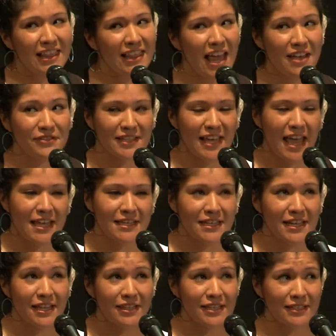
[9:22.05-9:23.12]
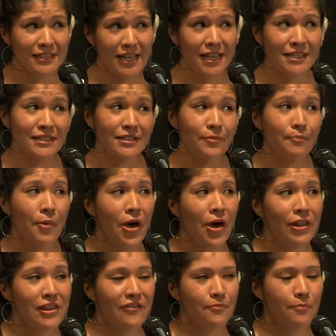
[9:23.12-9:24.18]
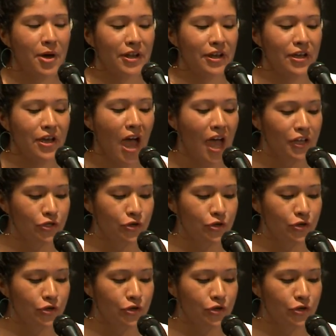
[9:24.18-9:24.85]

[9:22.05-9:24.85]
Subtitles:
Life's candy and the sun's a ball of butter.